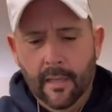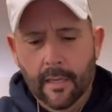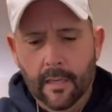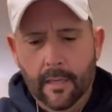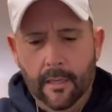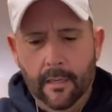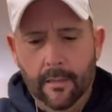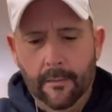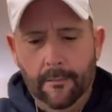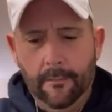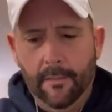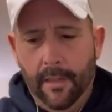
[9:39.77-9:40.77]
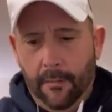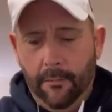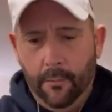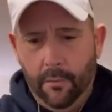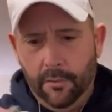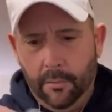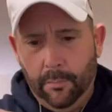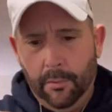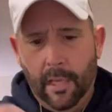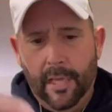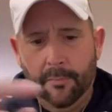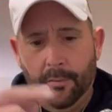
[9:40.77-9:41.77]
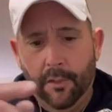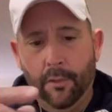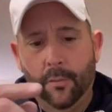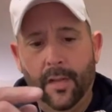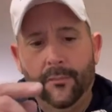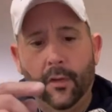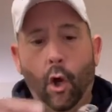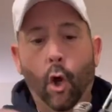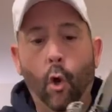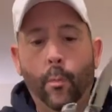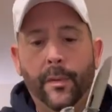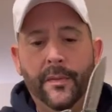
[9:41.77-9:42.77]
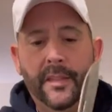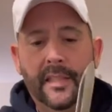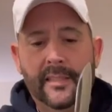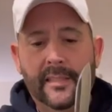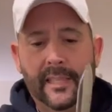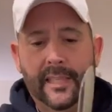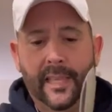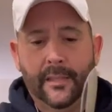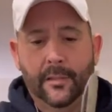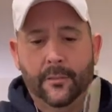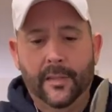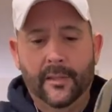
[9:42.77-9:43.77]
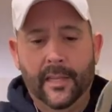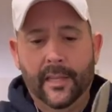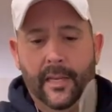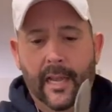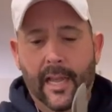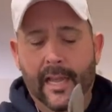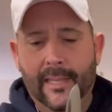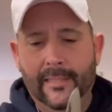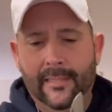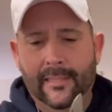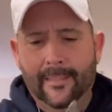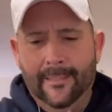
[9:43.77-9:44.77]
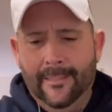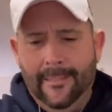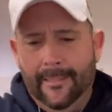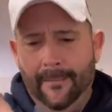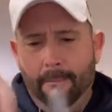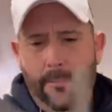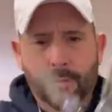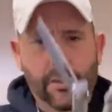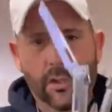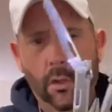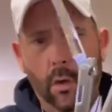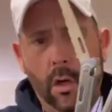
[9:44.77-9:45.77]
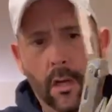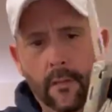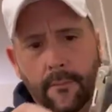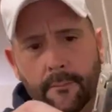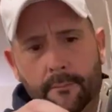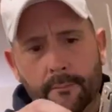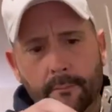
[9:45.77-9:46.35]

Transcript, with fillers: Um, then of course the pliers, but you don't have to open these to get to it. Then it has the saw